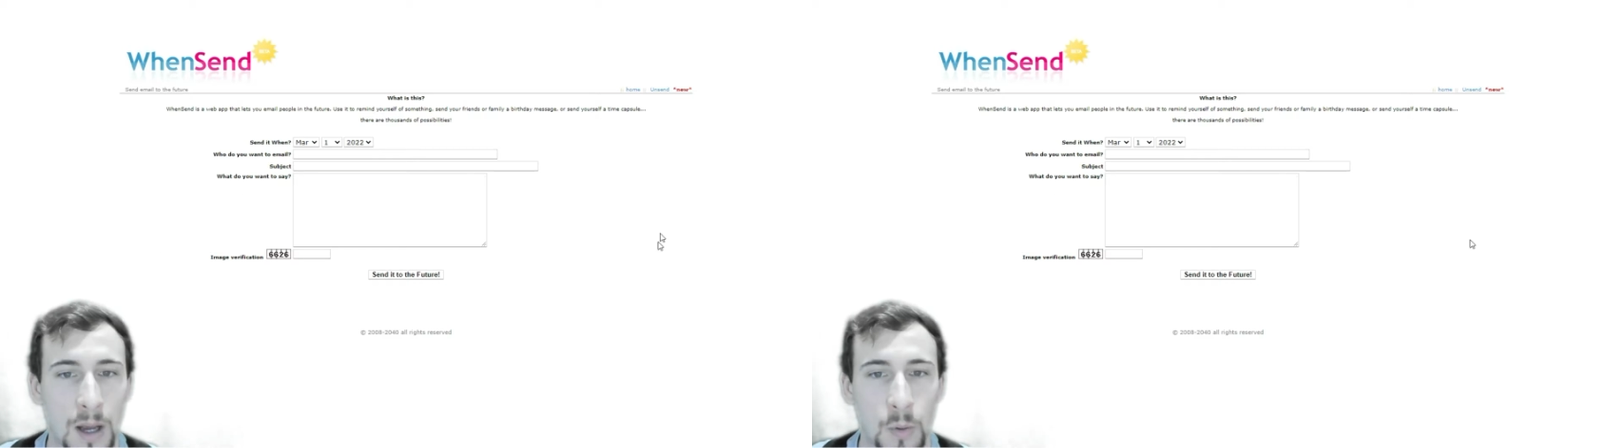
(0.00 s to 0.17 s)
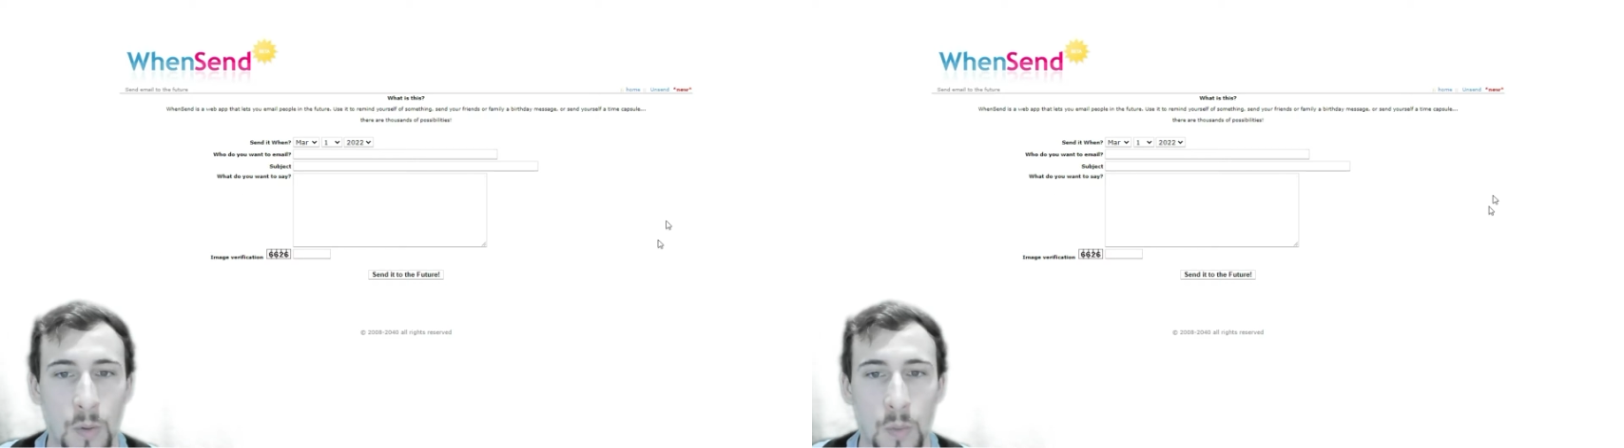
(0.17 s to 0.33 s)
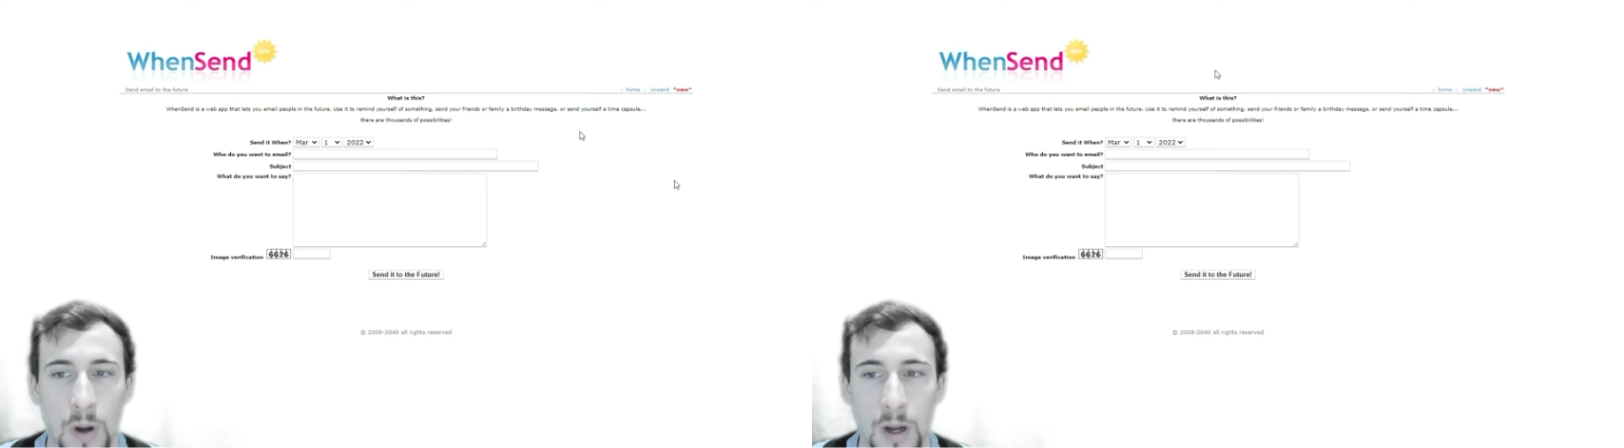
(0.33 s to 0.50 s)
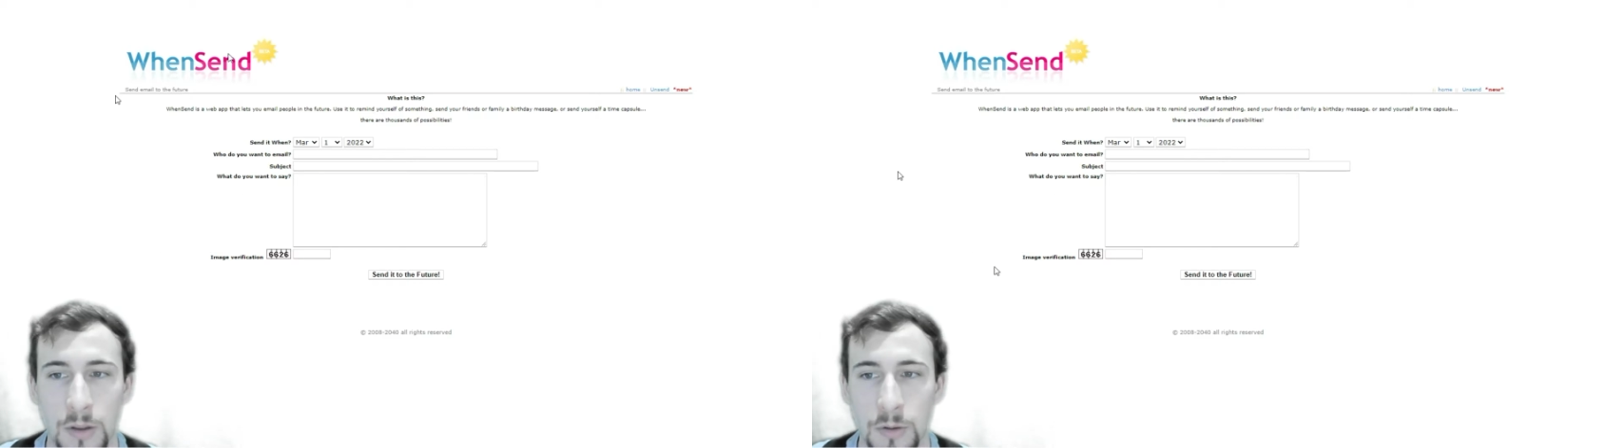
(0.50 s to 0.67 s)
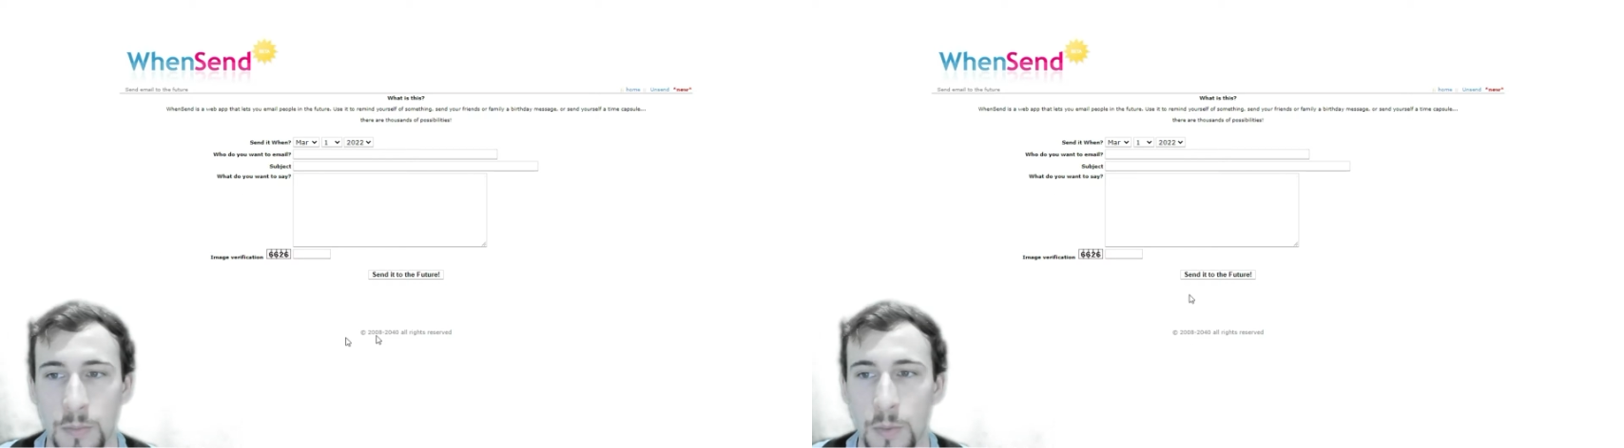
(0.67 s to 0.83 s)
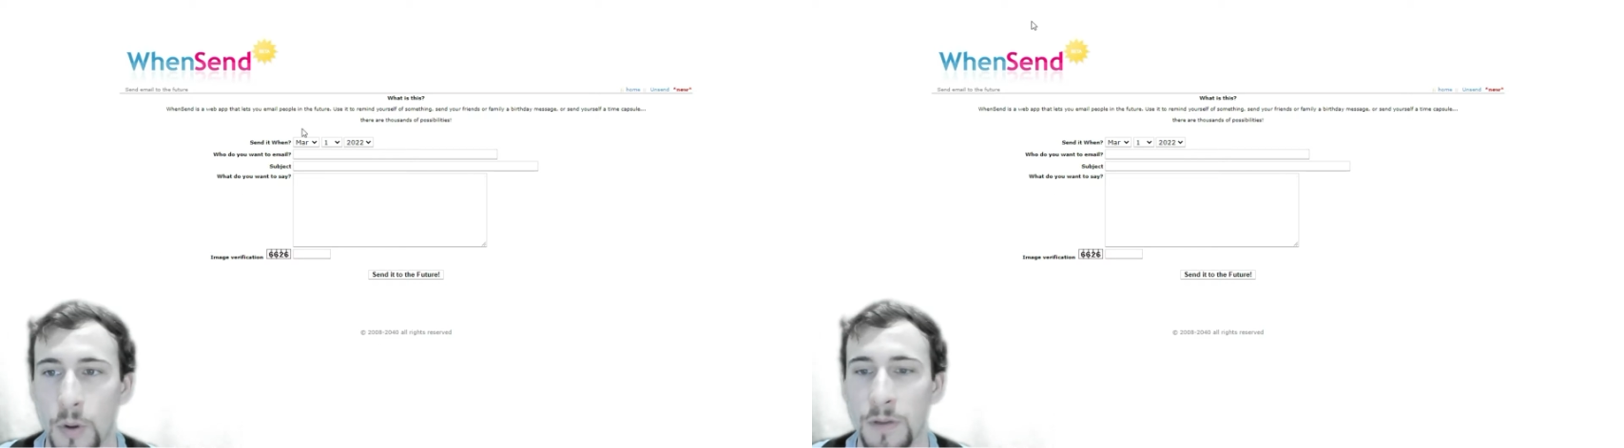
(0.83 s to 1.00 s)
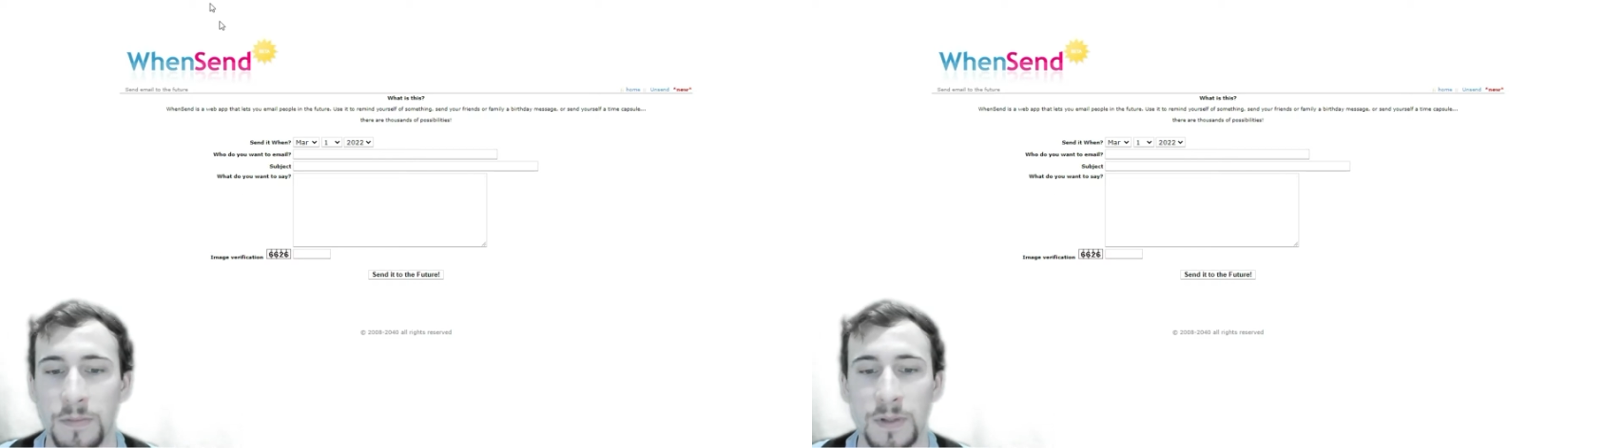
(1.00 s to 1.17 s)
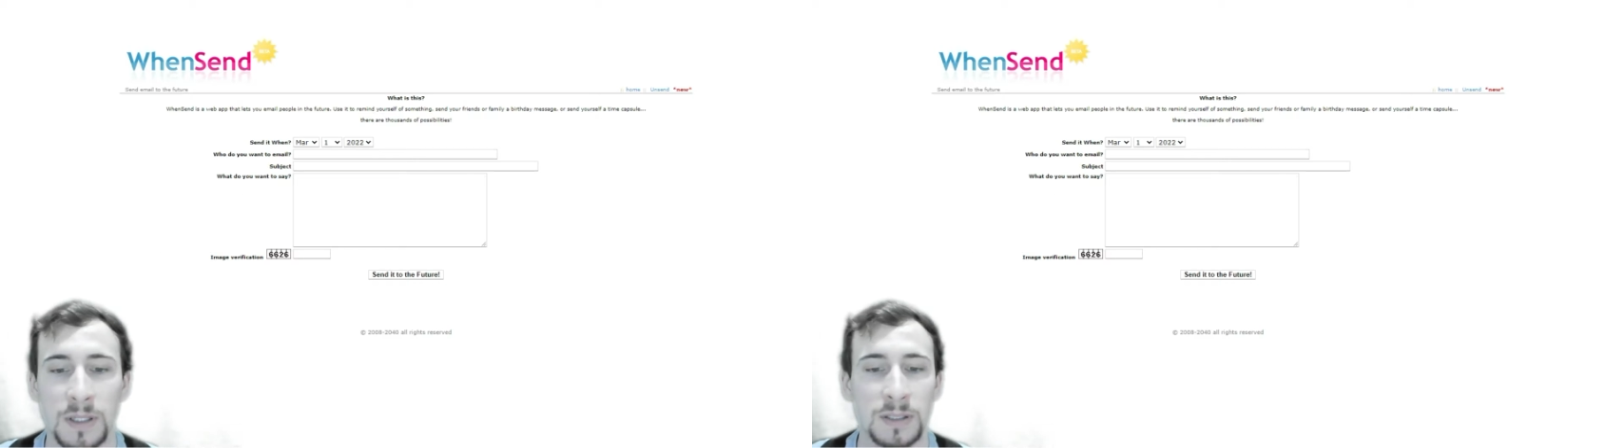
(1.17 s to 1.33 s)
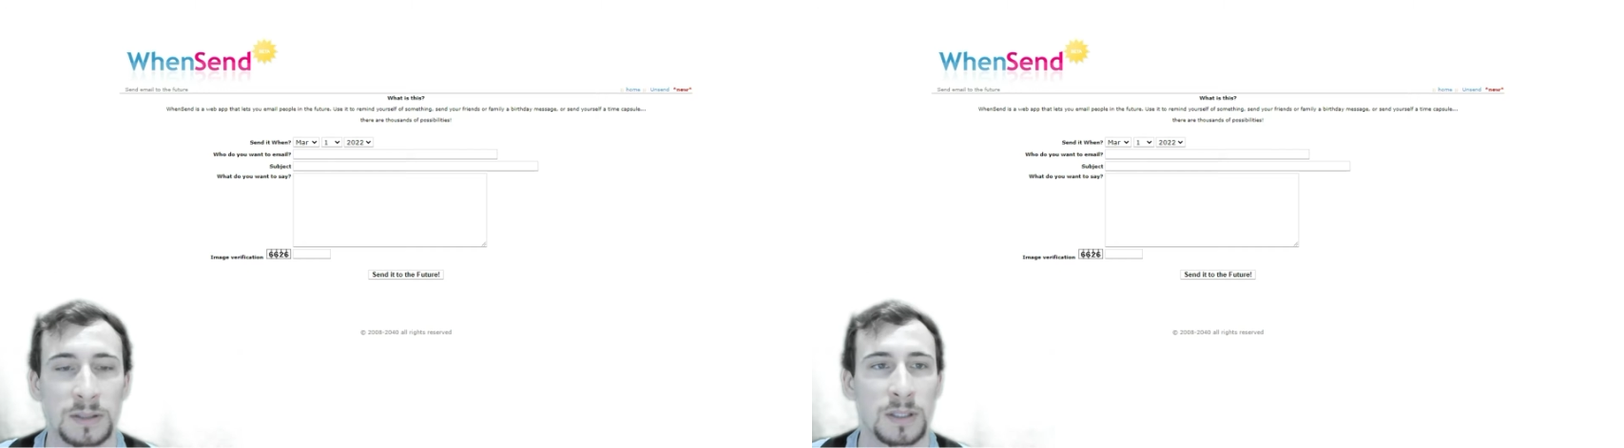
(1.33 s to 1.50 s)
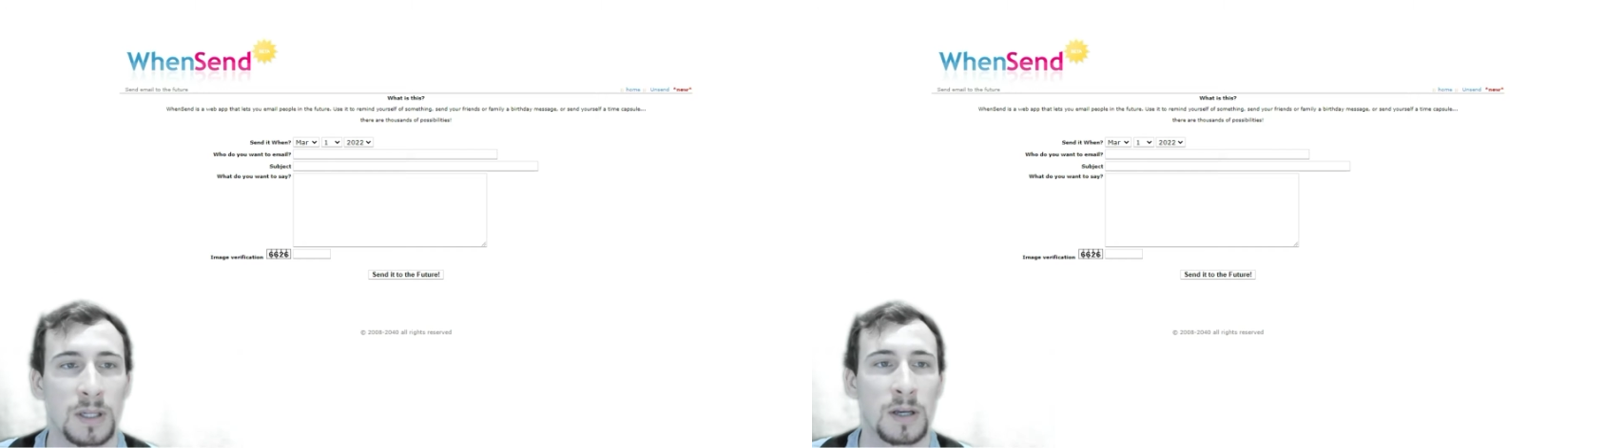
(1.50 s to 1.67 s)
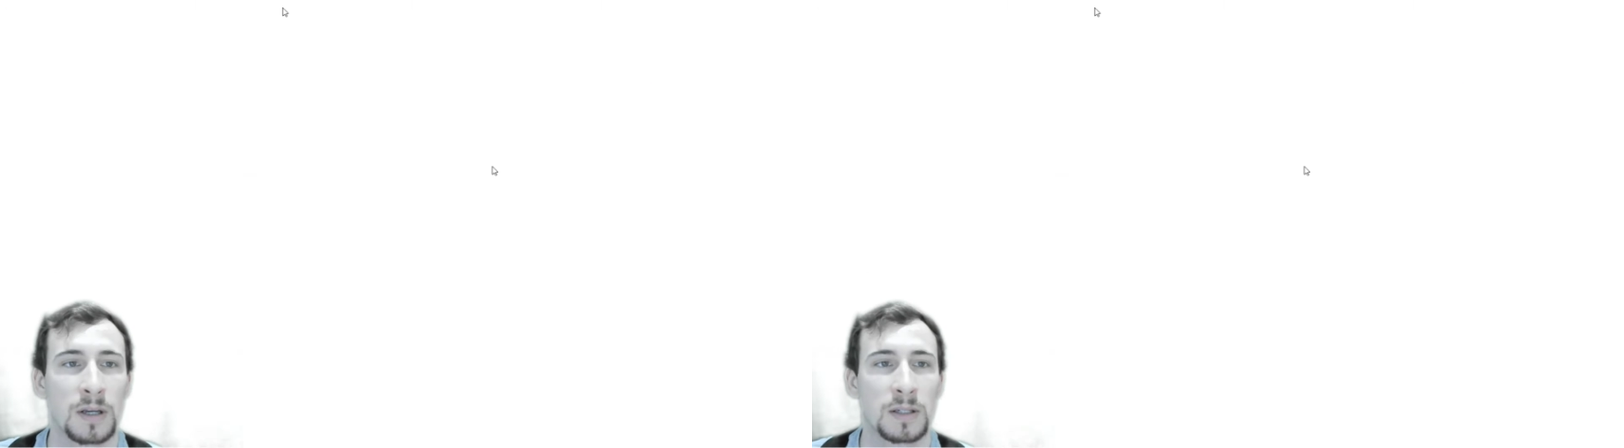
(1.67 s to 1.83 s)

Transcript: I will walk through both of these